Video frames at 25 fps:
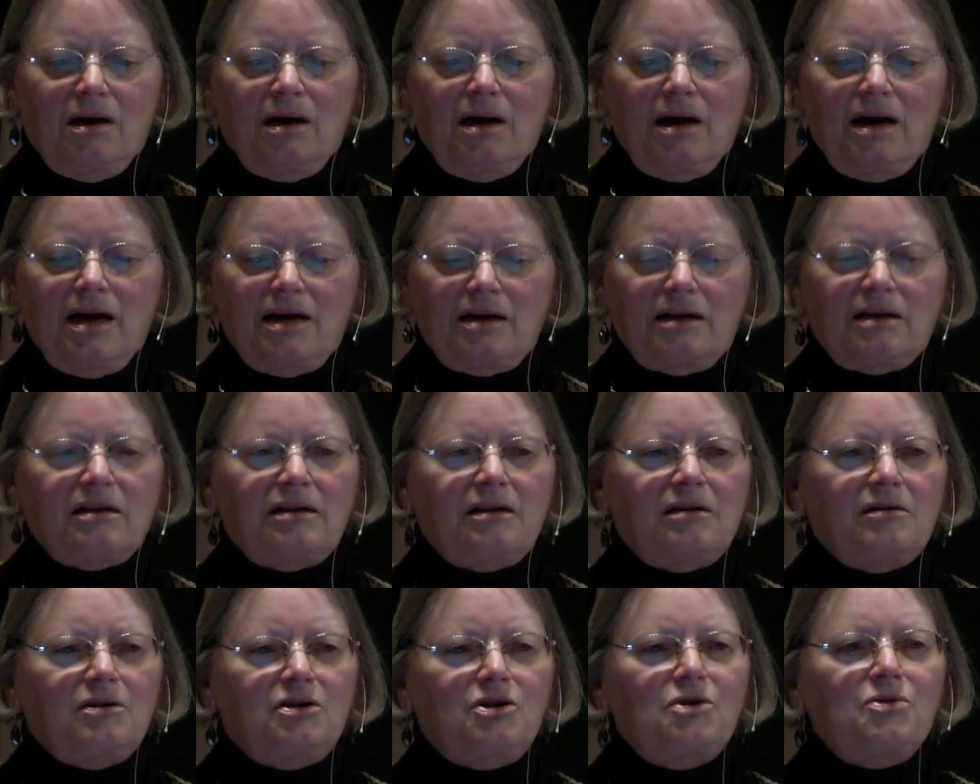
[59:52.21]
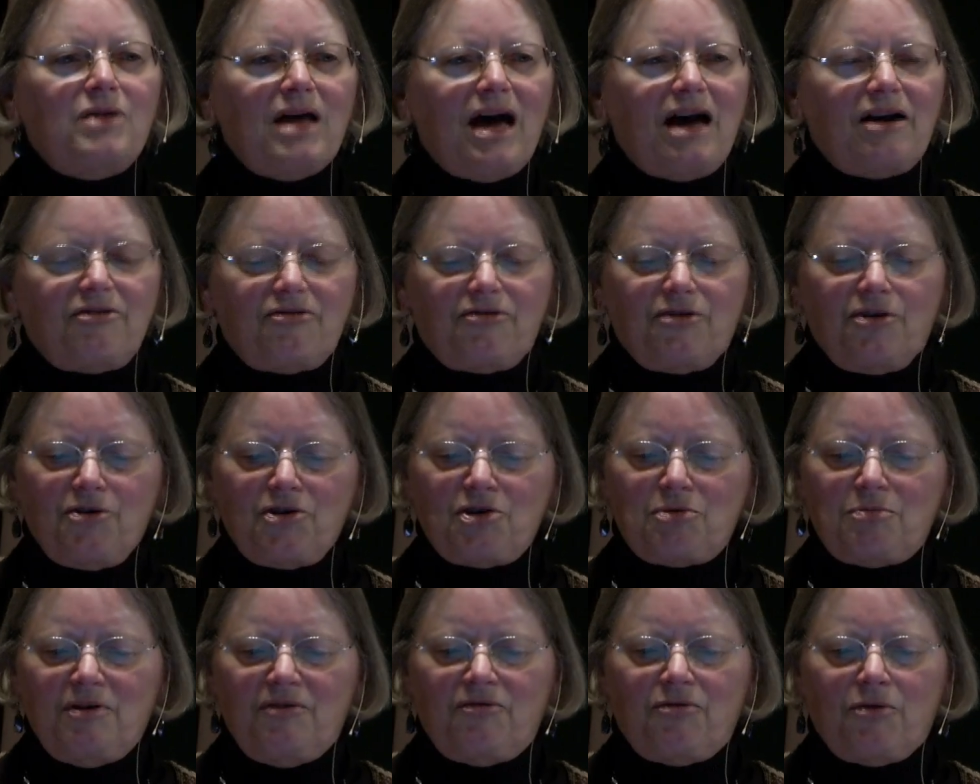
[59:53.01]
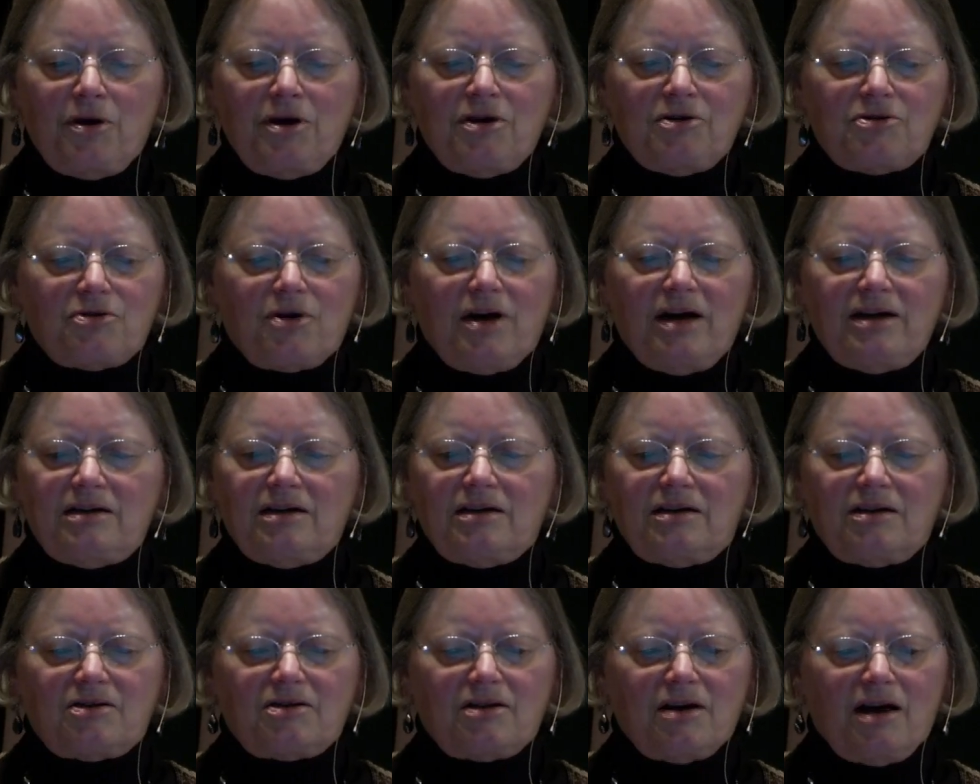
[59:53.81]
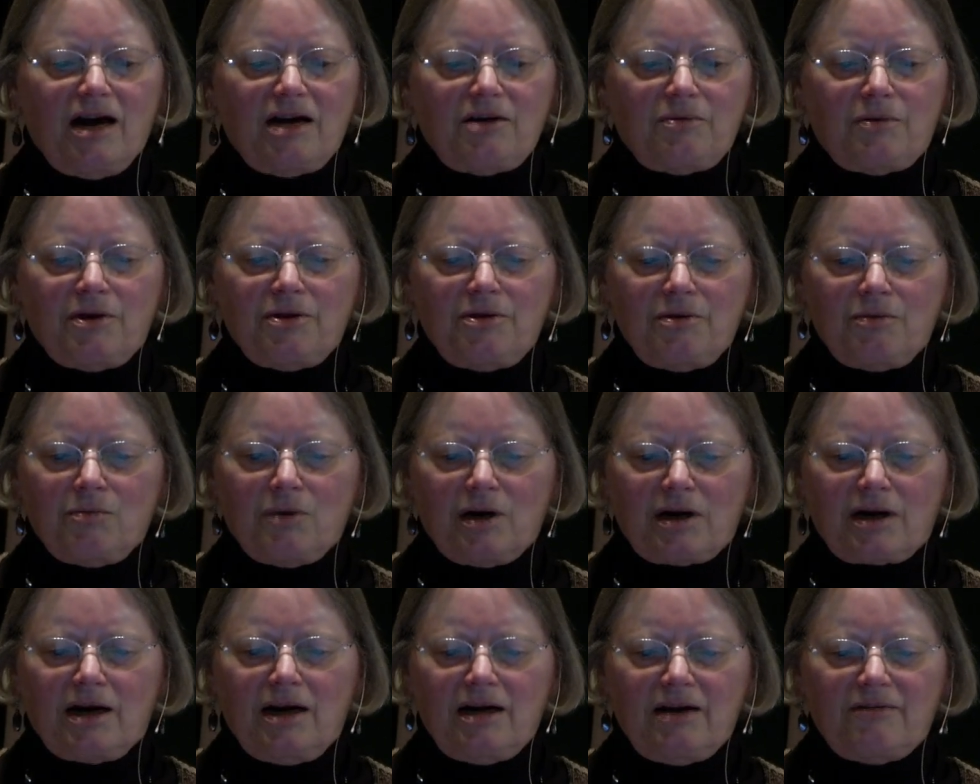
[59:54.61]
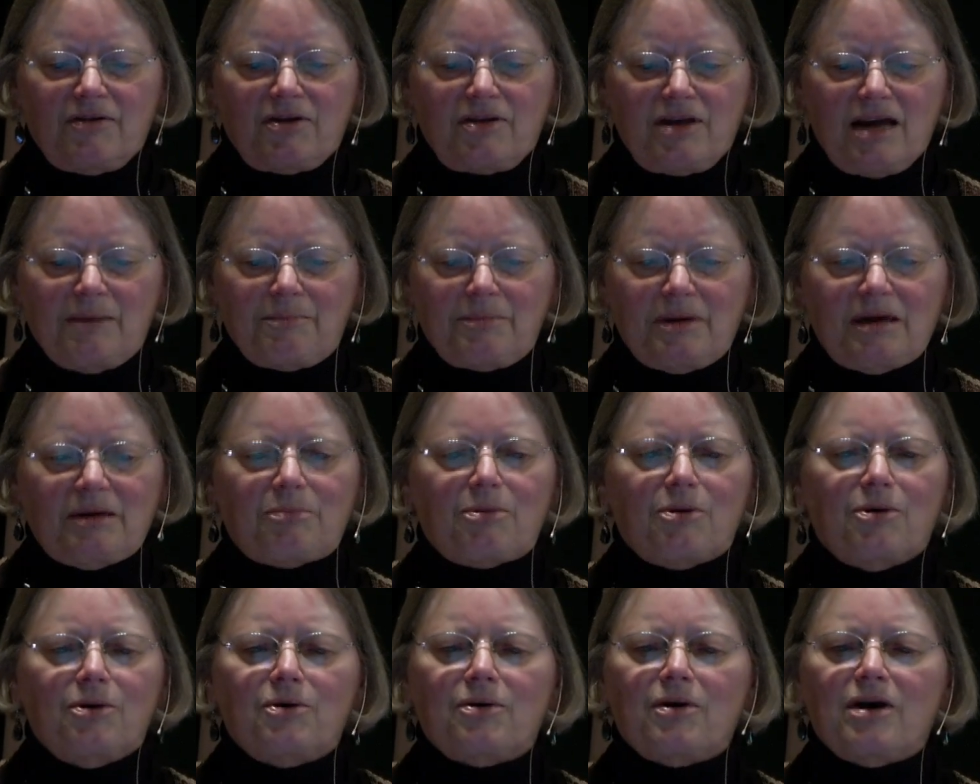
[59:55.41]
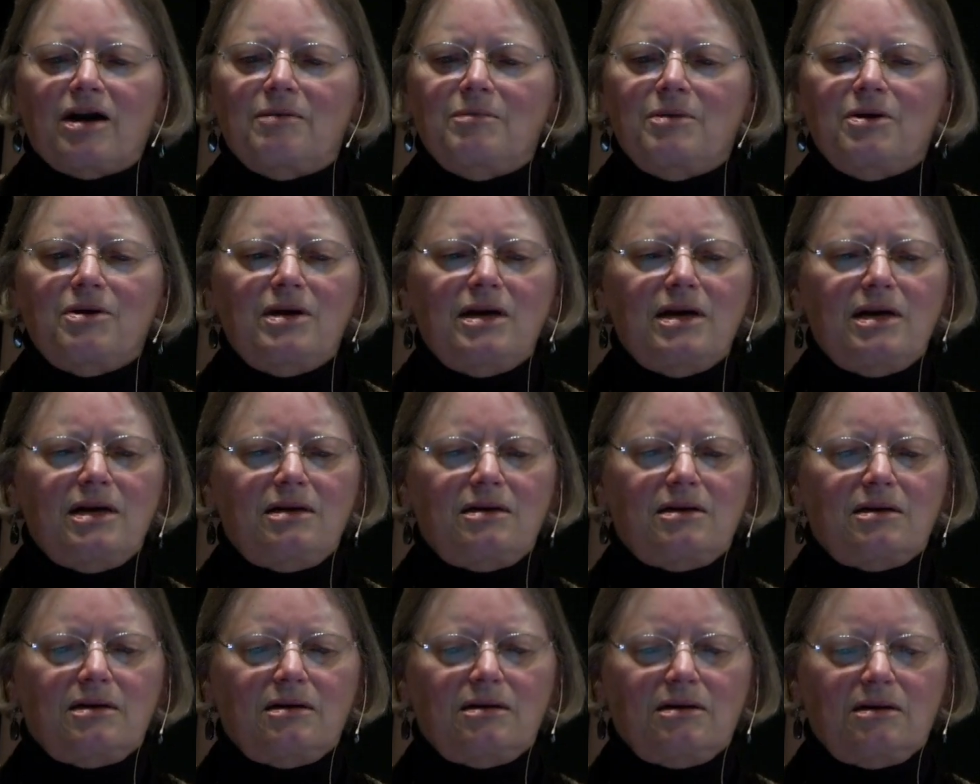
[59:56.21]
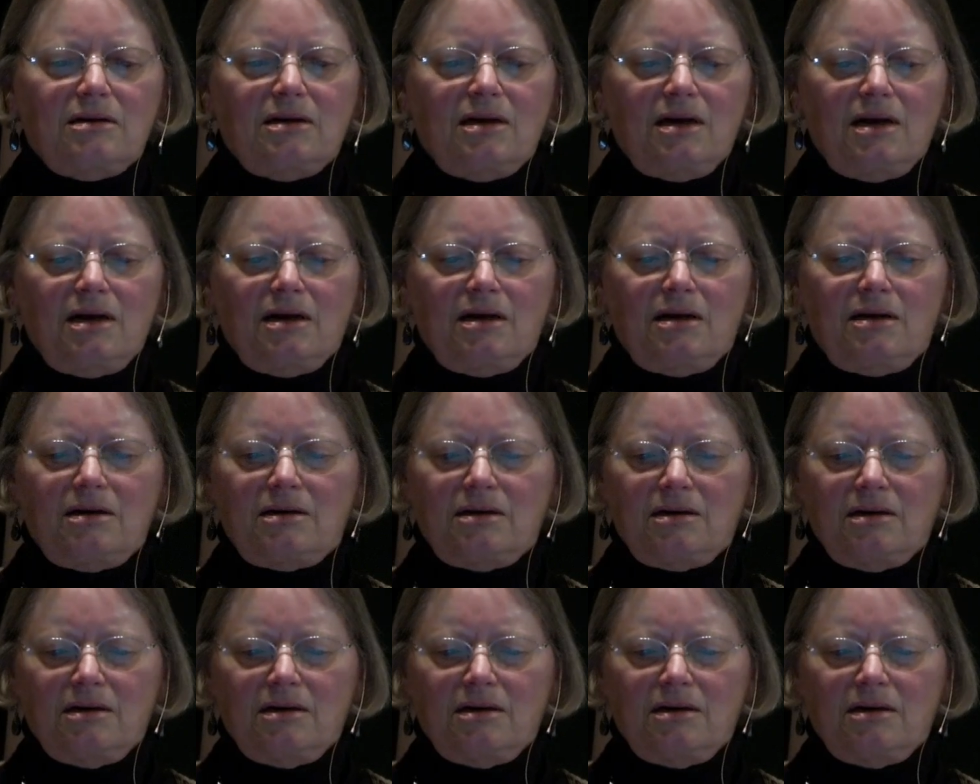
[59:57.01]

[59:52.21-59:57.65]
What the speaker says: And do that first before you try to decide what kind of a sampling program you need. And